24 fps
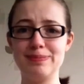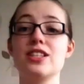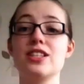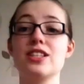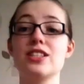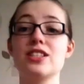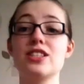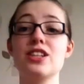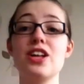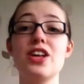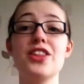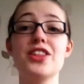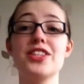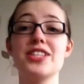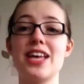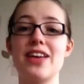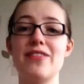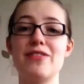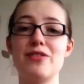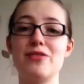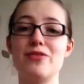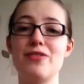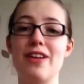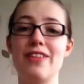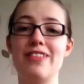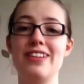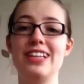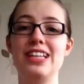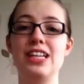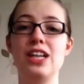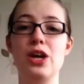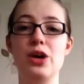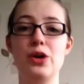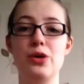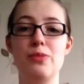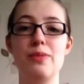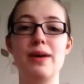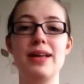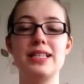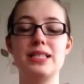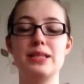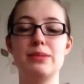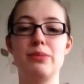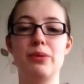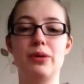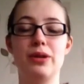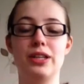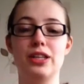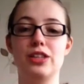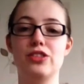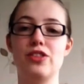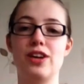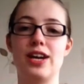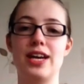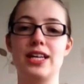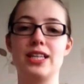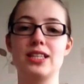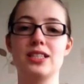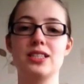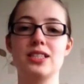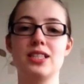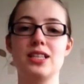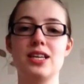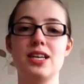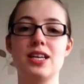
Sloths have a very low metabolic rate.